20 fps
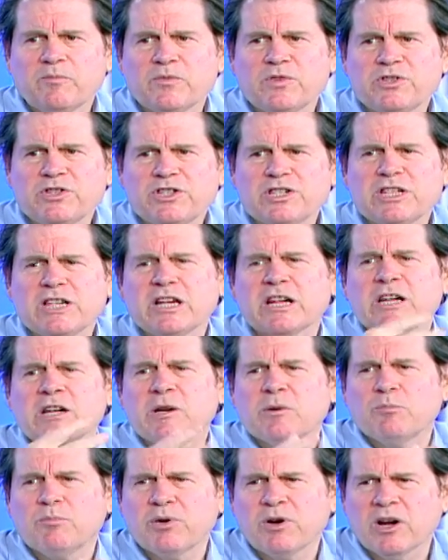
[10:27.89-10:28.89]

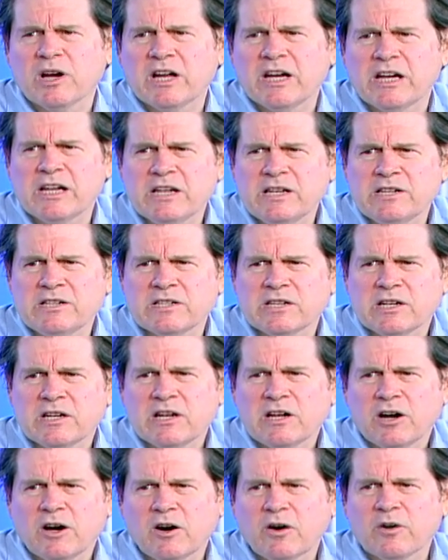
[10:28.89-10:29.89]
second place
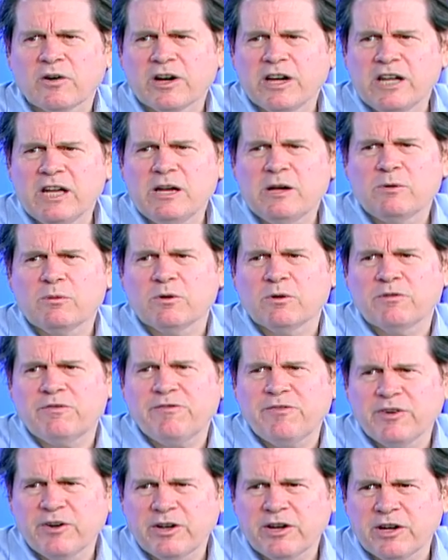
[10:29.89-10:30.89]
on equal
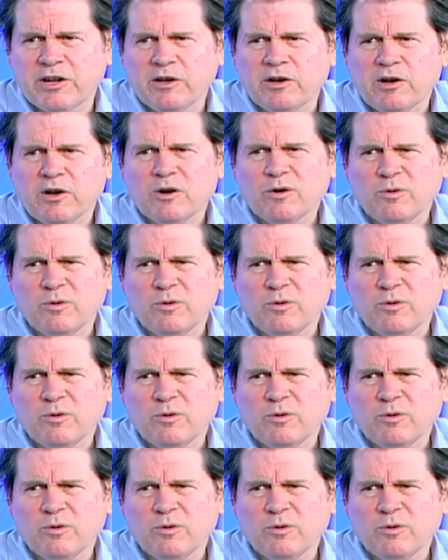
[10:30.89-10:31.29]
footing